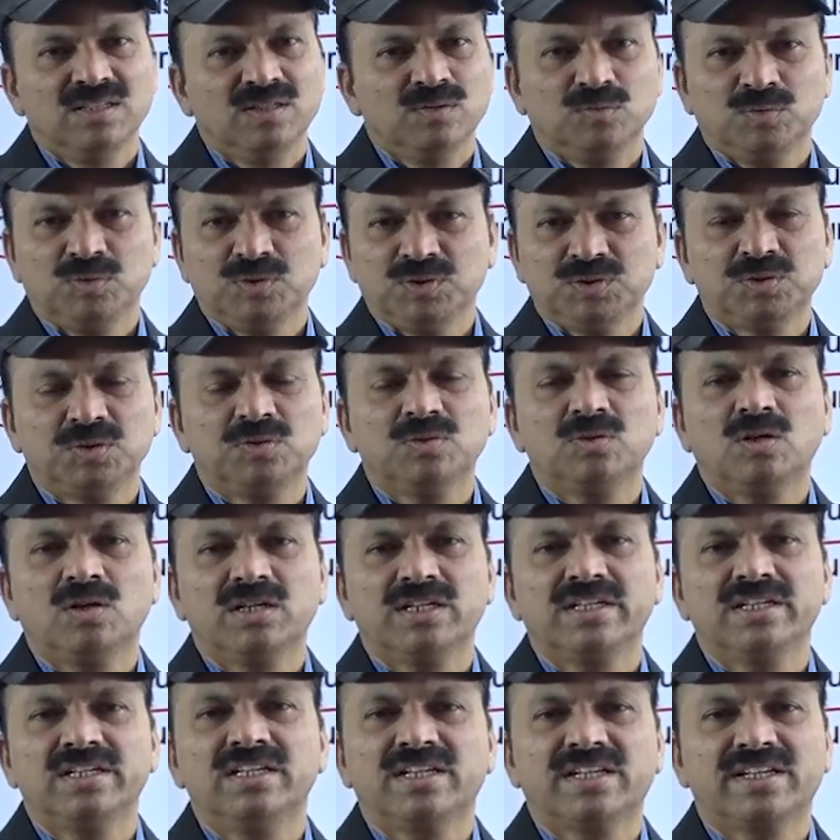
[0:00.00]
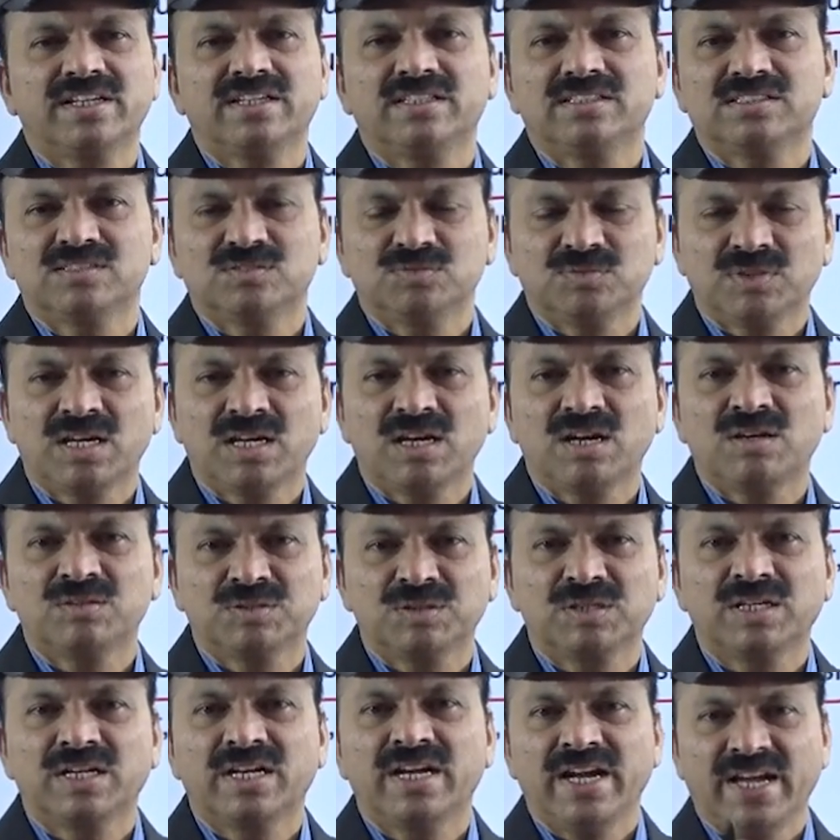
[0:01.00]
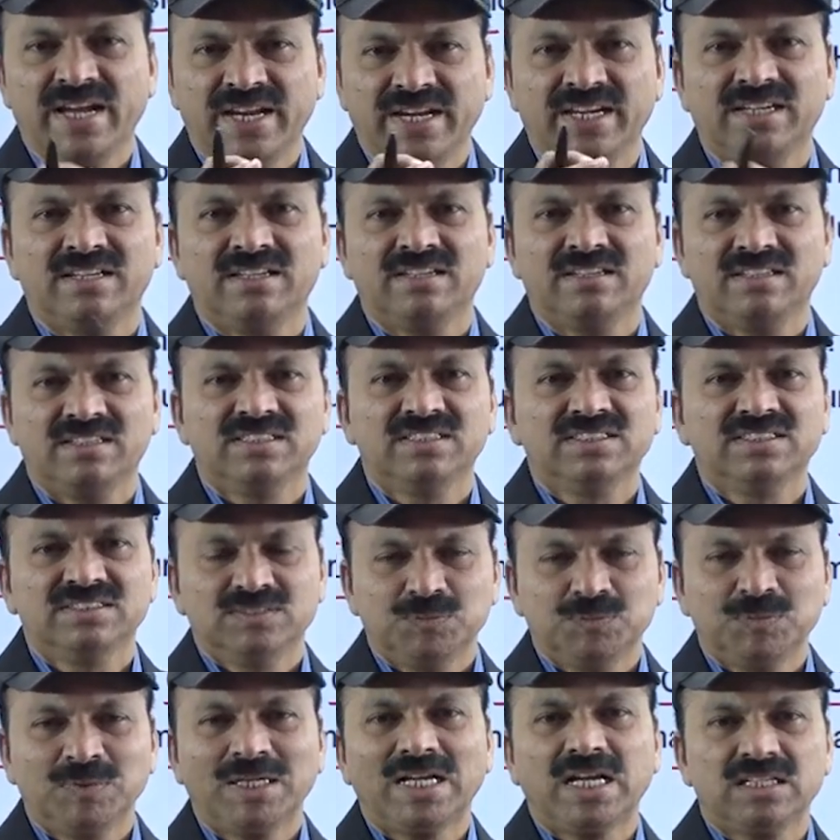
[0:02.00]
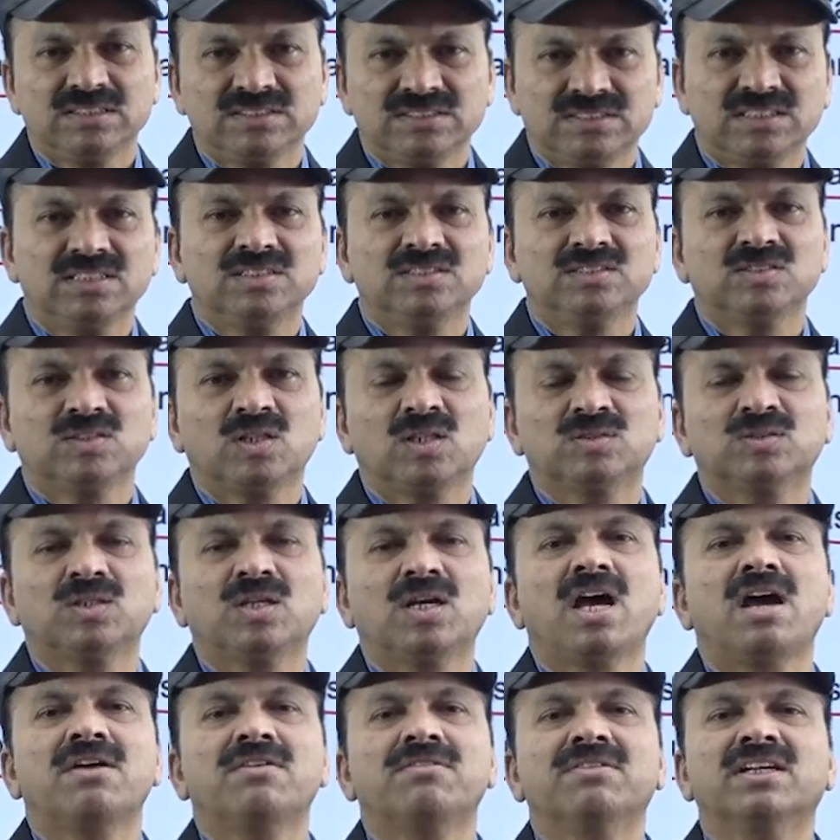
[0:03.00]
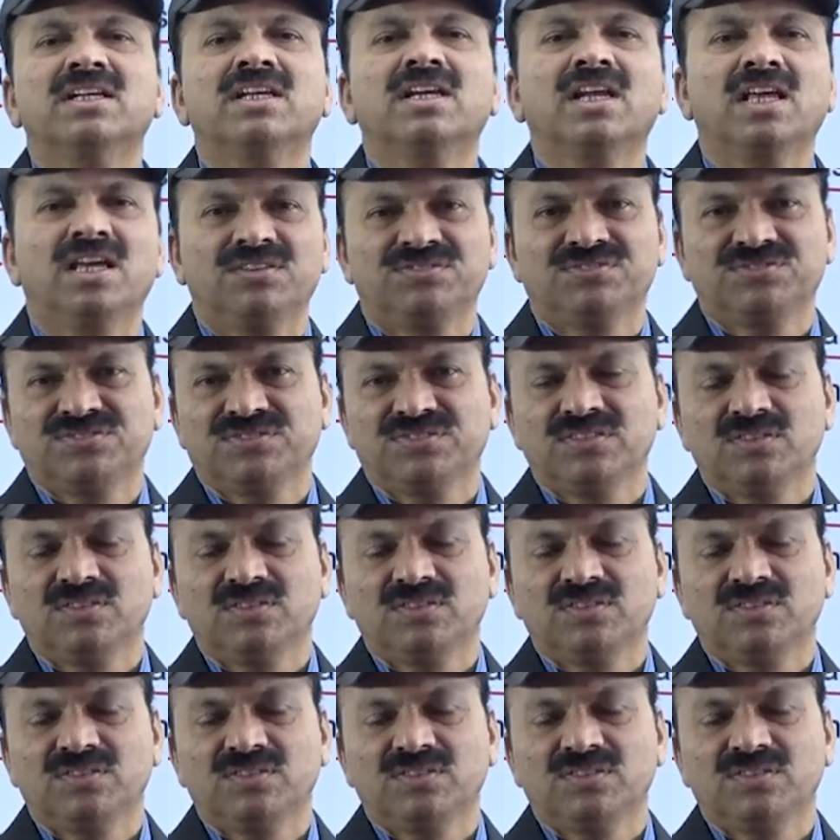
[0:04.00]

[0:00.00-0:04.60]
We should not ill-treat. We have to guide because he is also having life.